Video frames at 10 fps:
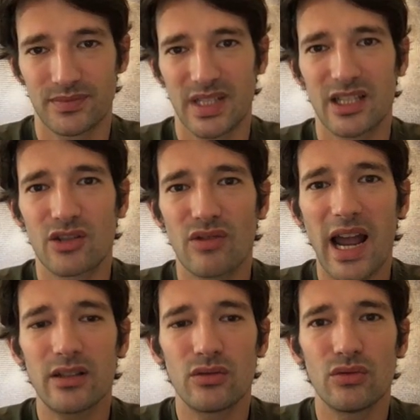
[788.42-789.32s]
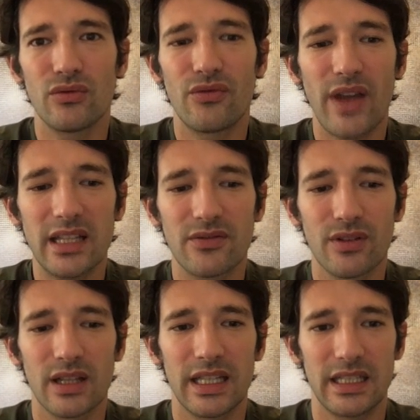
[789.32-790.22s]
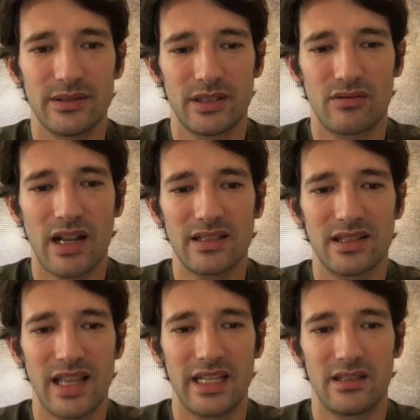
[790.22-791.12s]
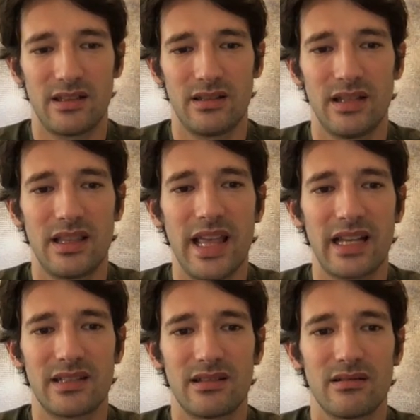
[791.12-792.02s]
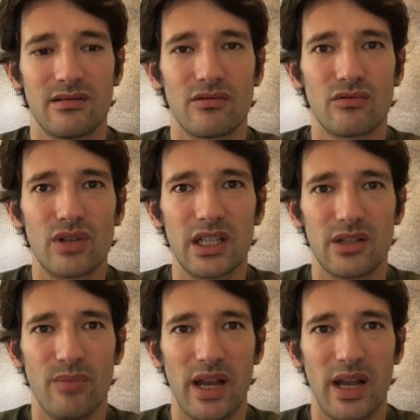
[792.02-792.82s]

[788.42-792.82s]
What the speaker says: try to faithfully translate the text word by